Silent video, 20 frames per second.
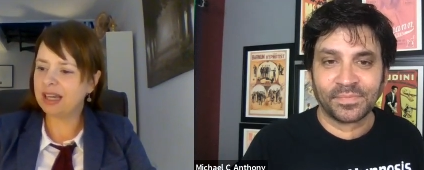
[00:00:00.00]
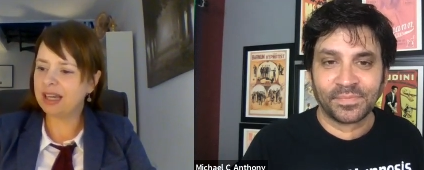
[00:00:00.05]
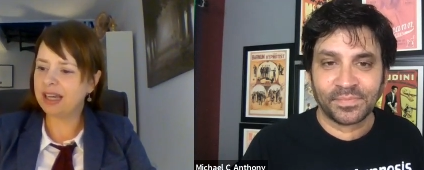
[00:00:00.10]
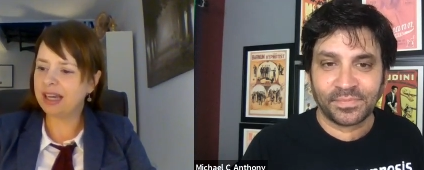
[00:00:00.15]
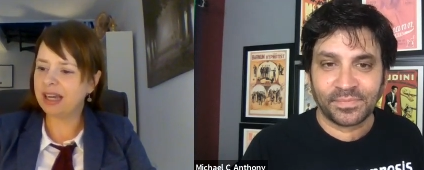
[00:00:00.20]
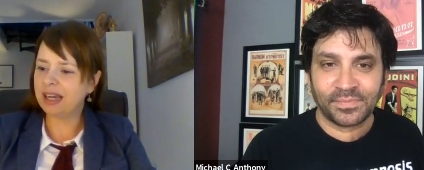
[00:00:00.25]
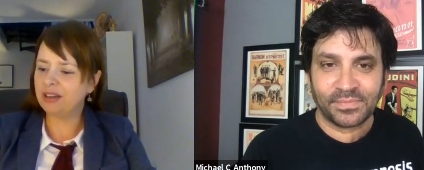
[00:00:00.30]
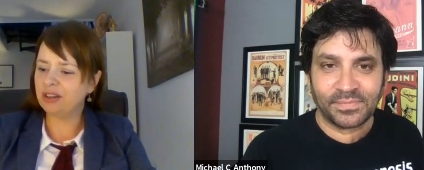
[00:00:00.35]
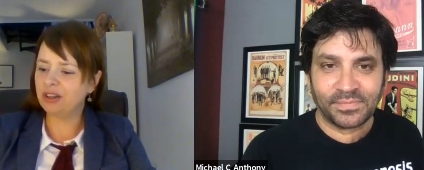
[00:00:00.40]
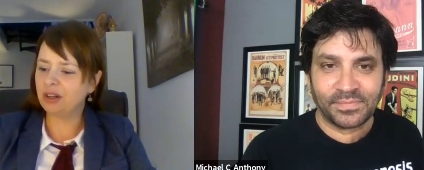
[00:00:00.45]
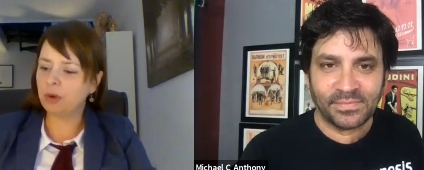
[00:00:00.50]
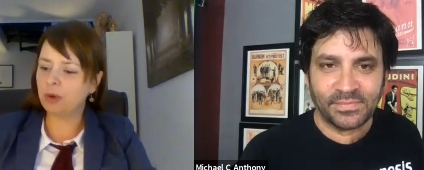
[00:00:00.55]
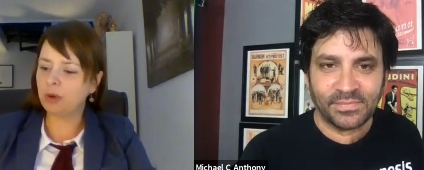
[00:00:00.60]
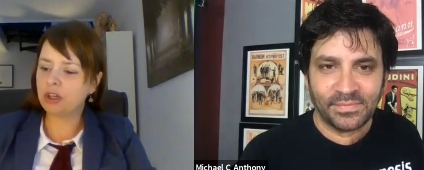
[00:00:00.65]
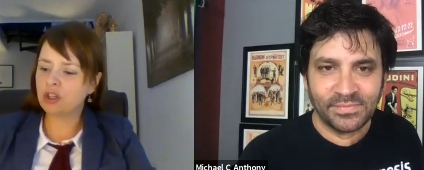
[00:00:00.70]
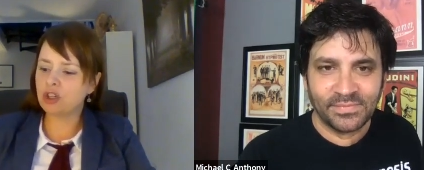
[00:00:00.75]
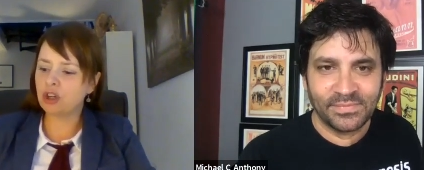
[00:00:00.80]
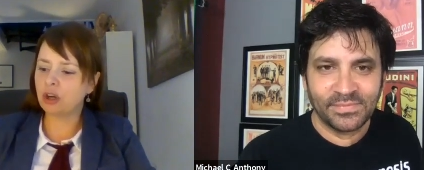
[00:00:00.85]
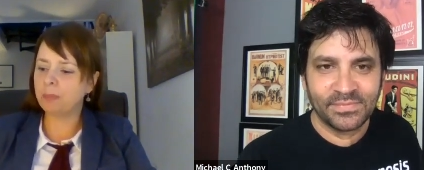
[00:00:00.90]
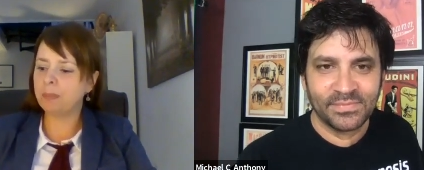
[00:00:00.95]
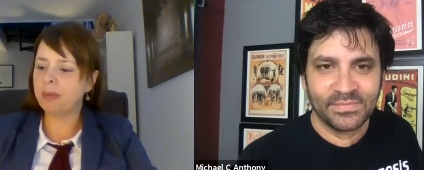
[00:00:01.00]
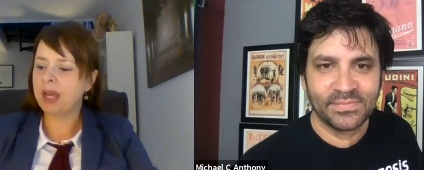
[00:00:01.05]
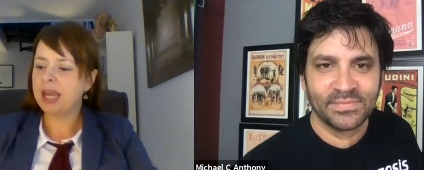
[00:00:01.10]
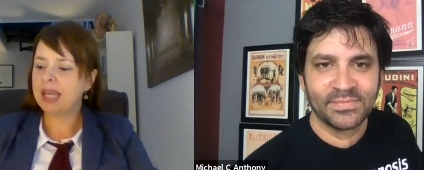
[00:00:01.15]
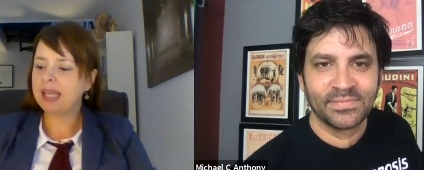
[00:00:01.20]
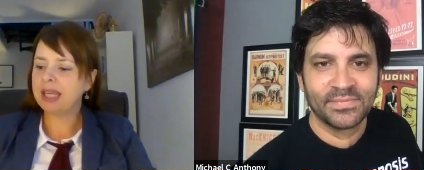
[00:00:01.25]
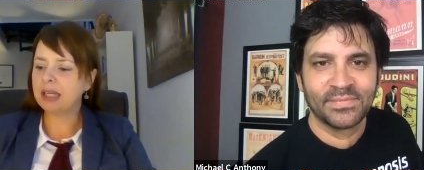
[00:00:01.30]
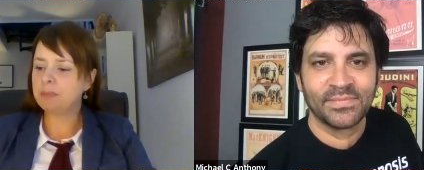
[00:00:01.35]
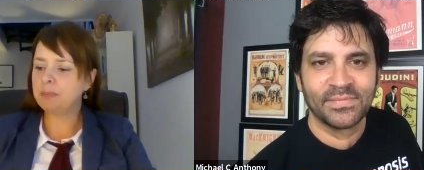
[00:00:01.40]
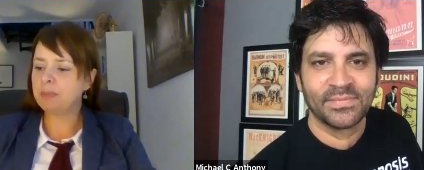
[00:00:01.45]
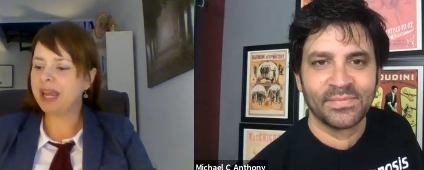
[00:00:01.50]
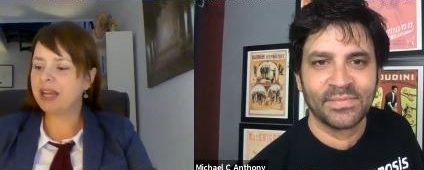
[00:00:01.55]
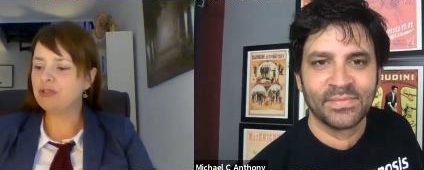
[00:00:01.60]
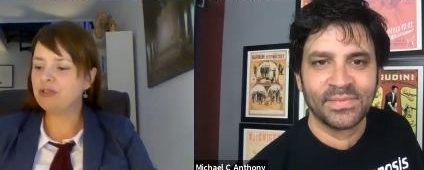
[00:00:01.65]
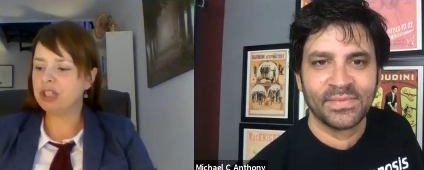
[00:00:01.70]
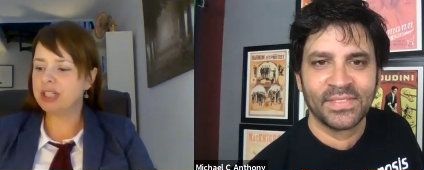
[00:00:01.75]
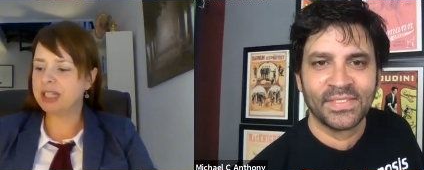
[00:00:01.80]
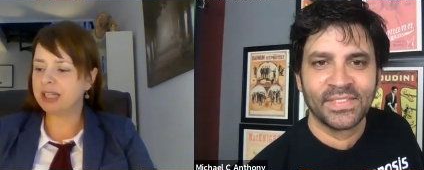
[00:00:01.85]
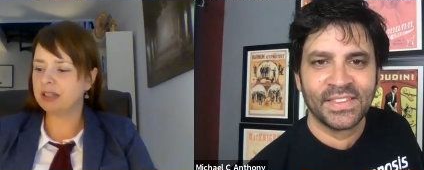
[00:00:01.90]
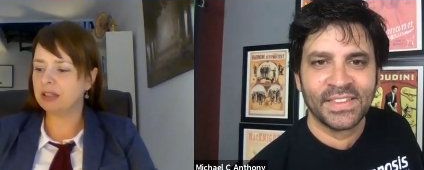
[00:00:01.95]
Speaker 1: uh, your workshop. Get paid
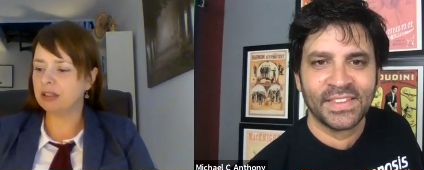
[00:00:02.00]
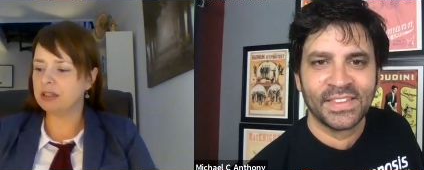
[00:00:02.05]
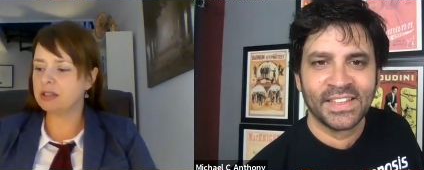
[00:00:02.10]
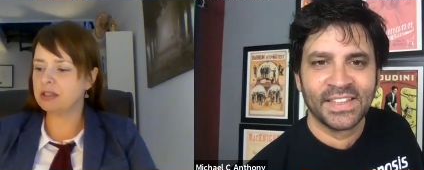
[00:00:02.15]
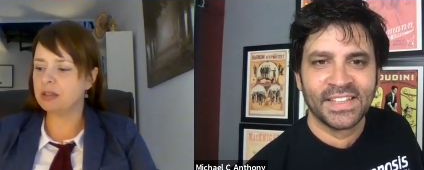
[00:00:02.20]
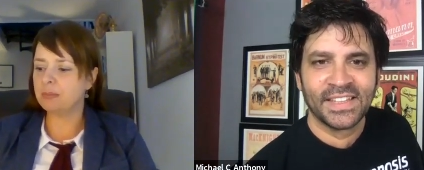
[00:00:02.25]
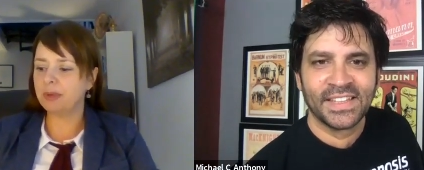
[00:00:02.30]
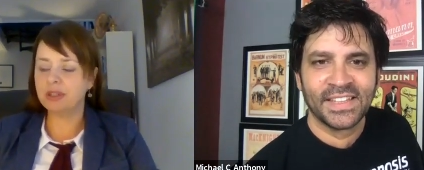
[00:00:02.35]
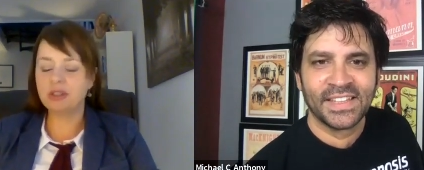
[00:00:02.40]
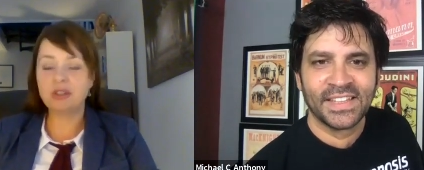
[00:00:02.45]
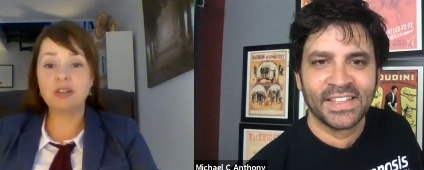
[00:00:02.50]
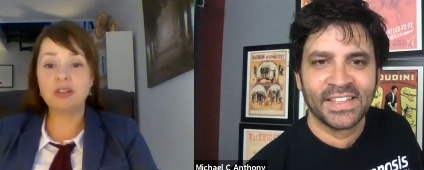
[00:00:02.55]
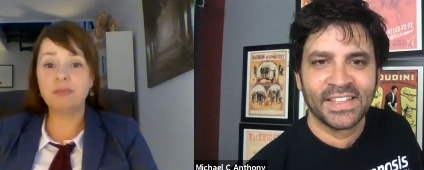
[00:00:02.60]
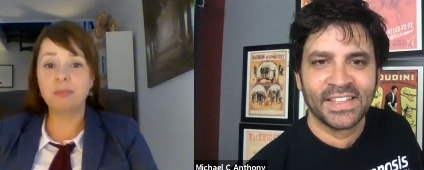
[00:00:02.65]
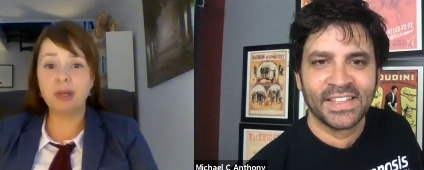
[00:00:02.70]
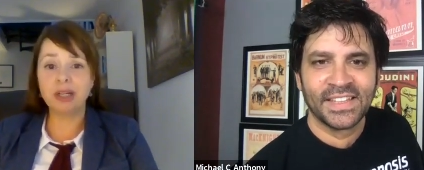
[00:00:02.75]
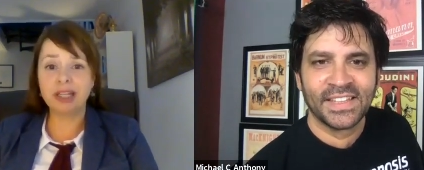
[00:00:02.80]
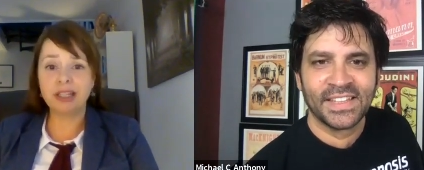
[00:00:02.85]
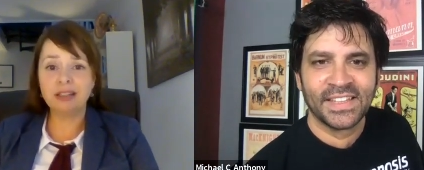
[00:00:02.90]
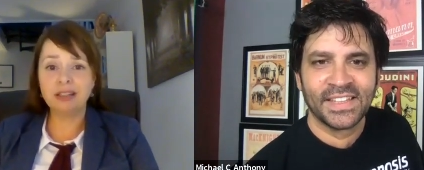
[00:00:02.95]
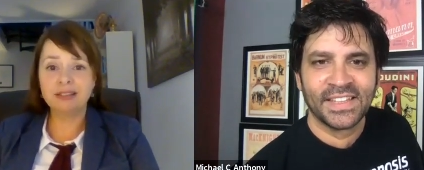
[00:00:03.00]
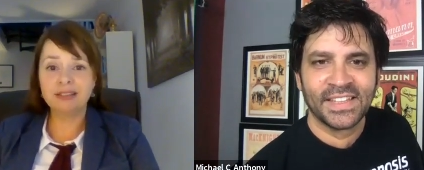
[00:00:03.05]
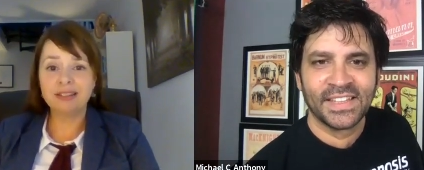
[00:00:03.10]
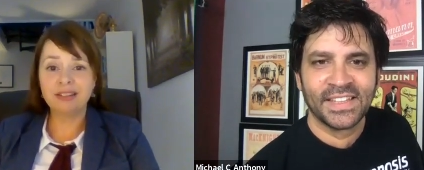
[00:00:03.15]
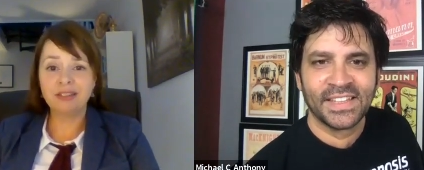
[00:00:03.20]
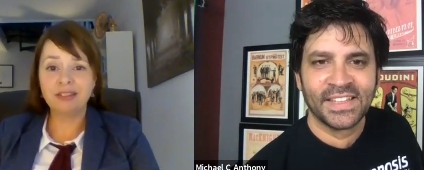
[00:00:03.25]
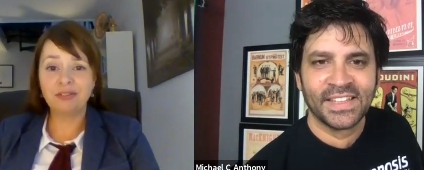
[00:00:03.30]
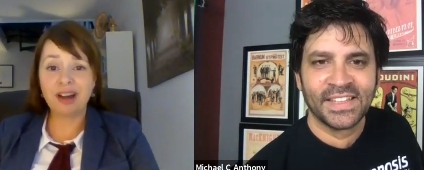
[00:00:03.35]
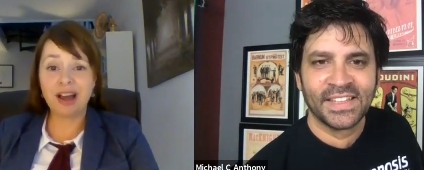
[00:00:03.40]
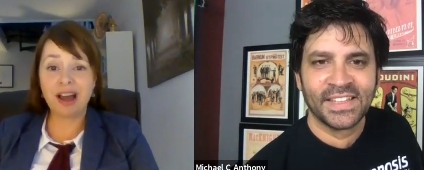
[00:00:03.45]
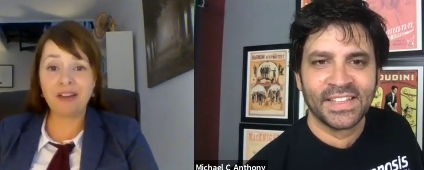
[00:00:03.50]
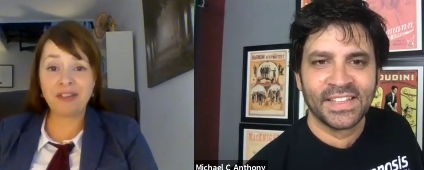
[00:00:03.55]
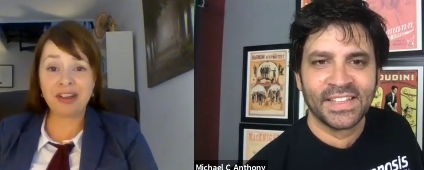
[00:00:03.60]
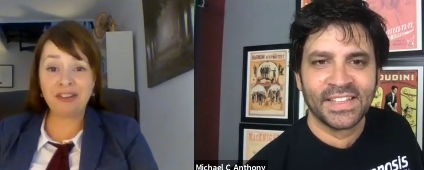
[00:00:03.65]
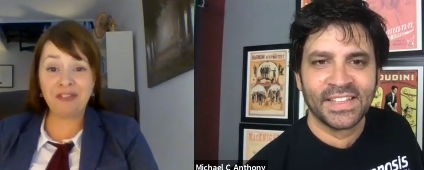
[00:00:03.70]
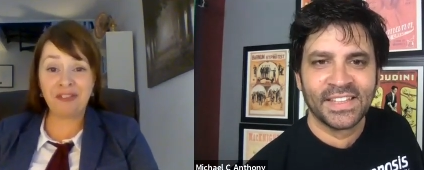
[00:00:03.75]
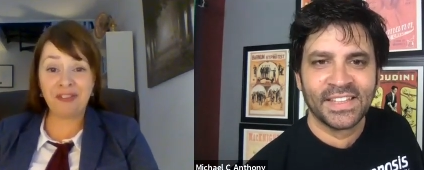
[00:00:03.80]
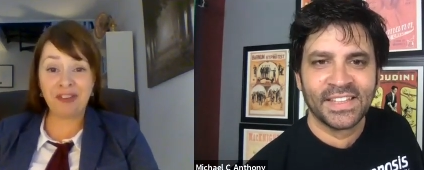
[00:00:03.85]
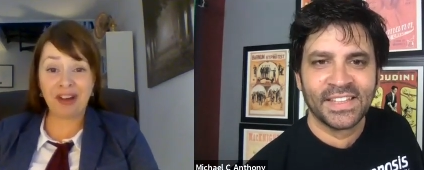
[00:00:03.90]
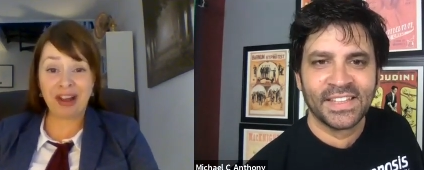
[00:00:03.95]
ridiculous amounts of money for
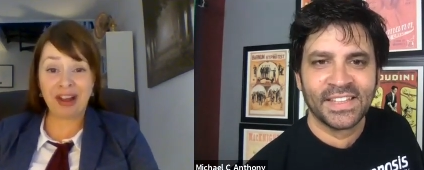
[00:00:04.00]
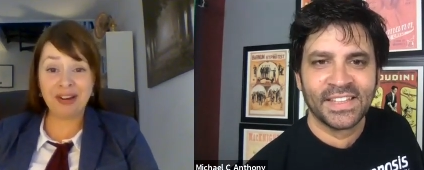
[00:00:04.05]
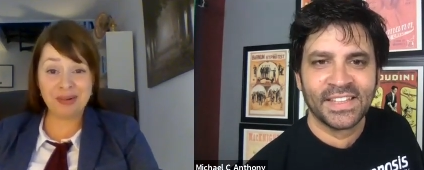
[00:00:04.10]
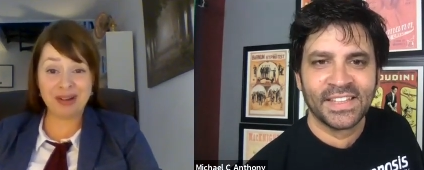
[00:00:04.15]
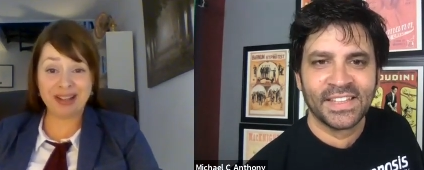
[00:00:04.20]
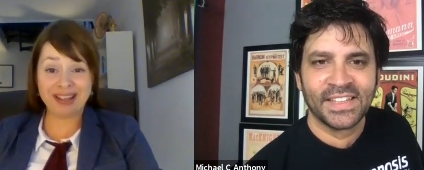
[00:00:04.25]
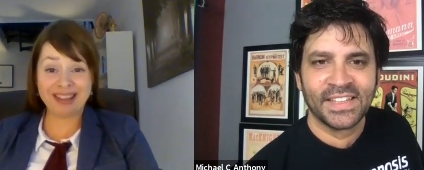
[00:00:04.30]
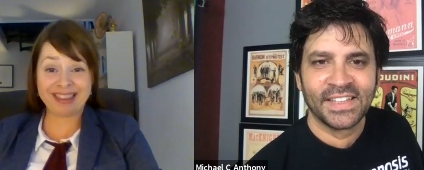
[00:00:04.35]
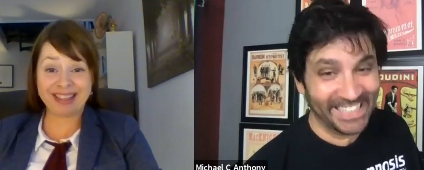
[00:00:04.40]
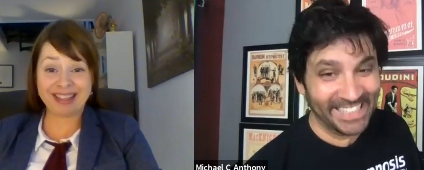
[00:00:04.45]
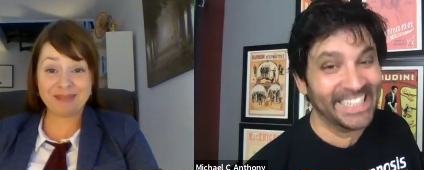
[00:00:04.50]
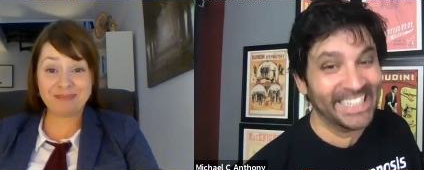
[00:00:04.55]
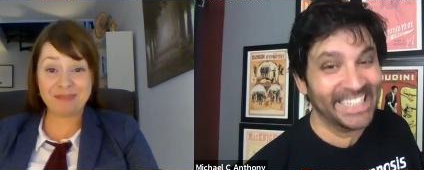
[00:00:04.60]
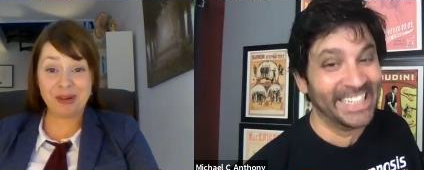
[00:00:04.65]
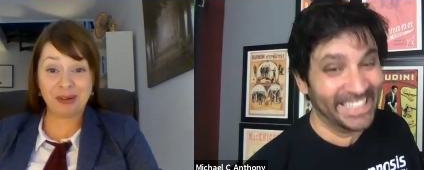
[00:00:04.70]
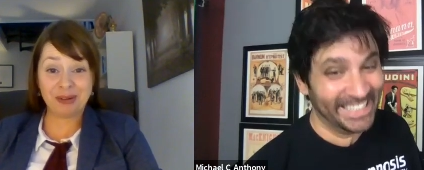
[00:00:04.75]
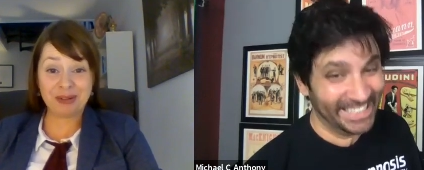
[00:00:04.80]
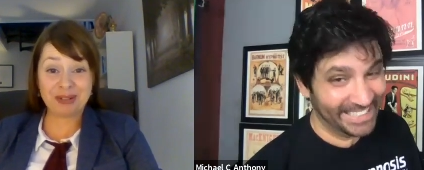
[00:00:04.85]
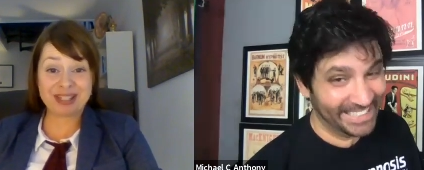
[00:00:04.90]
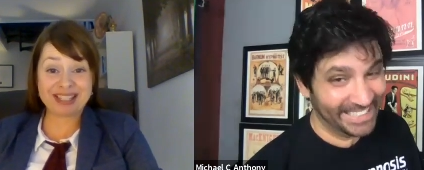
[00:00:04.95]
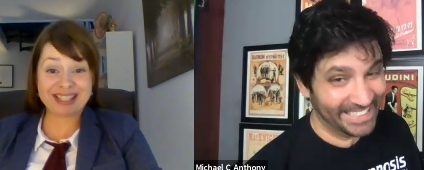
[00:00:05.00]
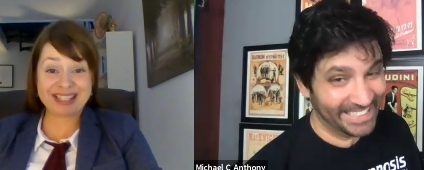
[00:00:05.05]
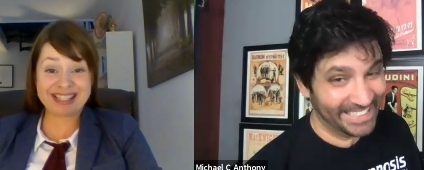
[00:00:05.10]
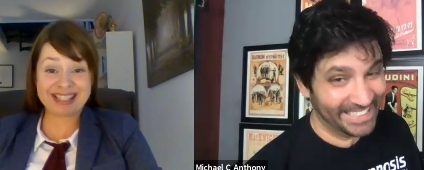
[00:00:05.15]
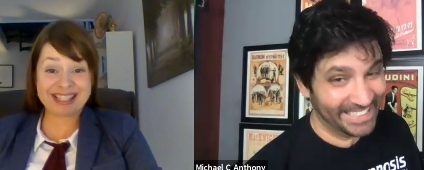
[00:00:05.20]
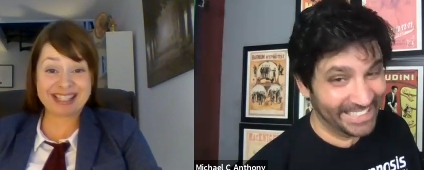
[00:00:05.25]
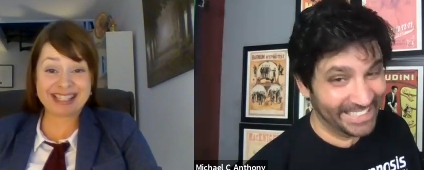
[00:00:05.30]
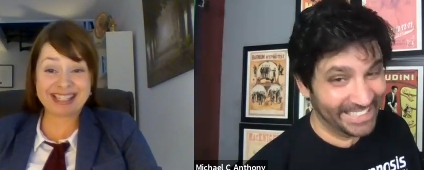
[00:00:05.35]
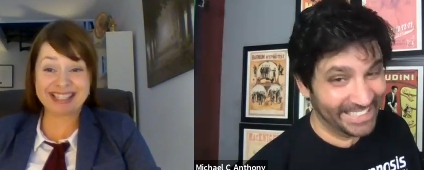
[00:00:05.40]
having fun with hypnosis.